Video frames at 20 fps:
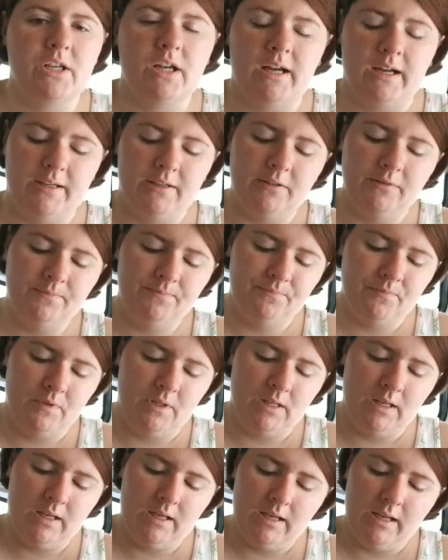Isle,
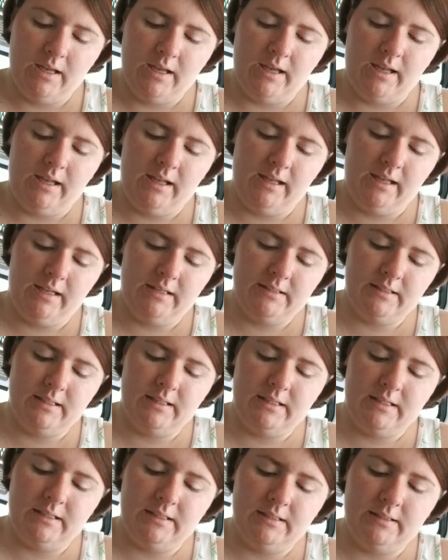and
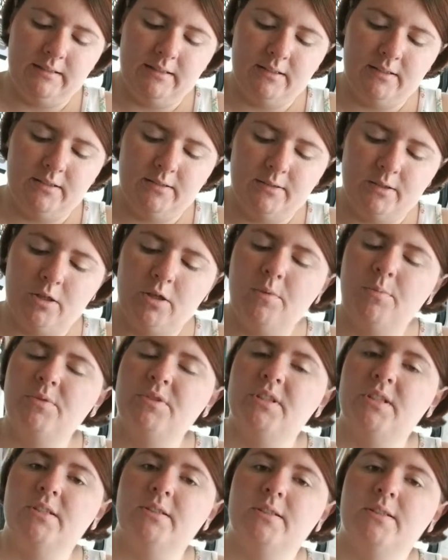it is
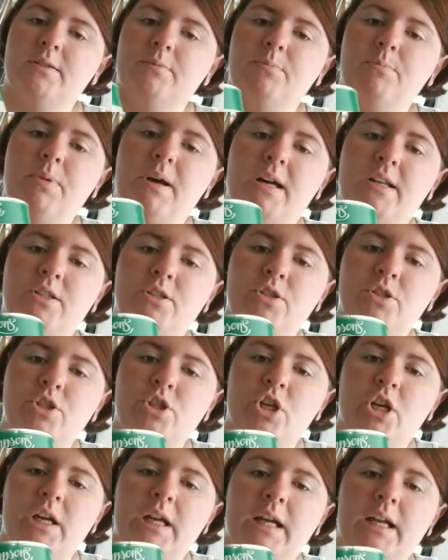Syrups
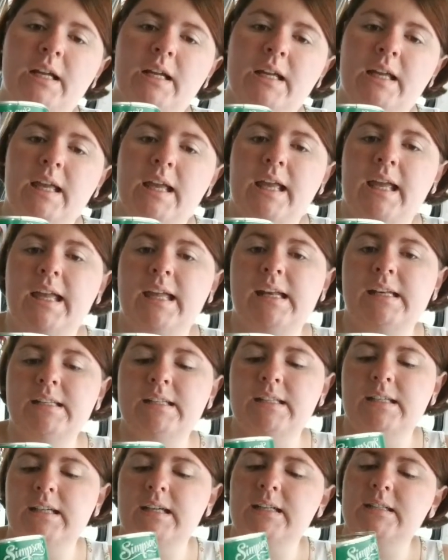Sponge,
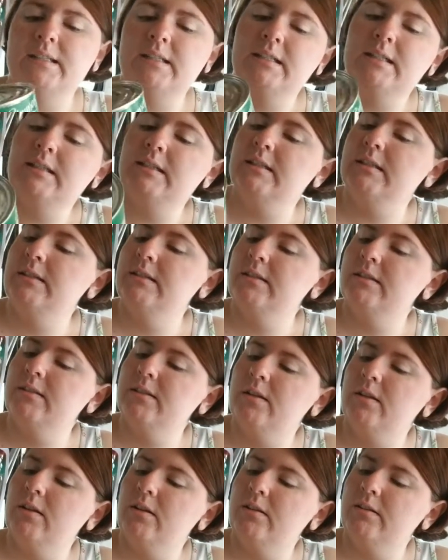and
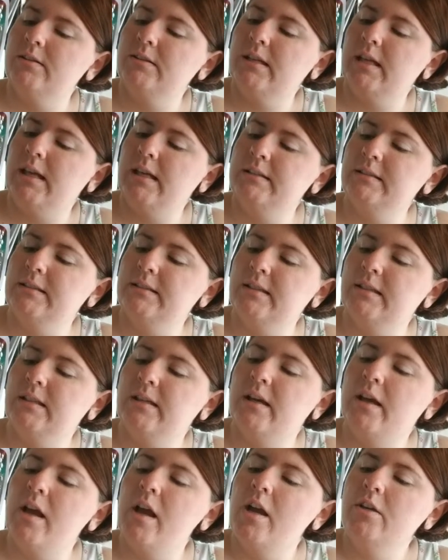says it's
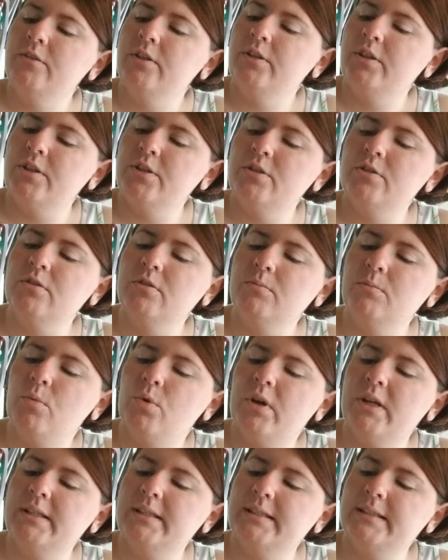a traditional
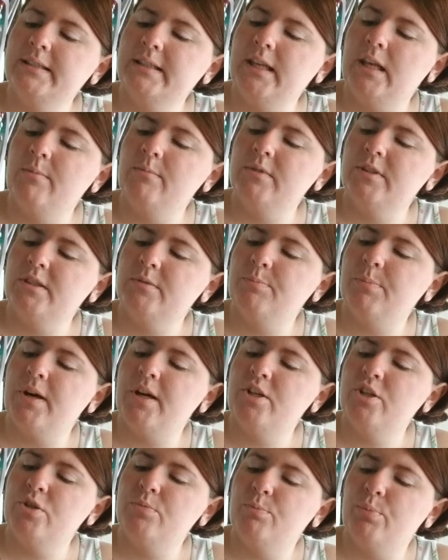moist steamed
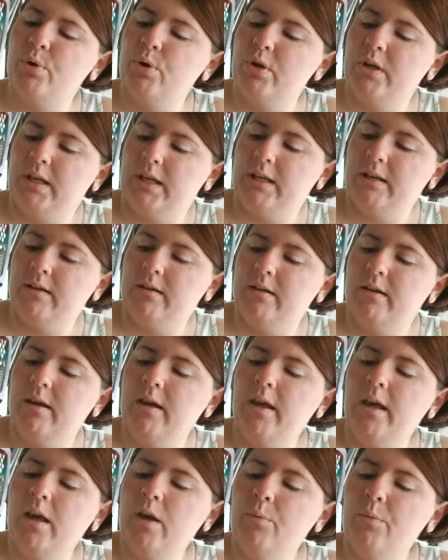sponge pudding
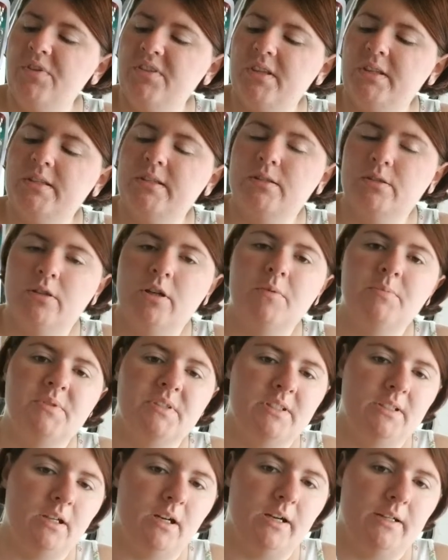with a syrup
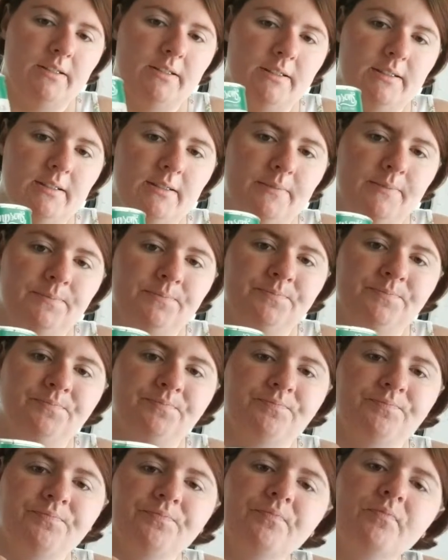sauce.
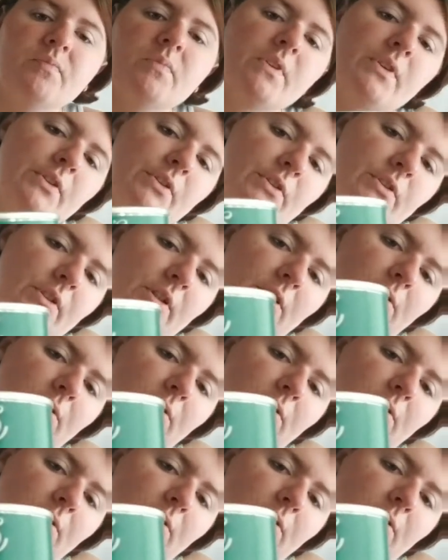So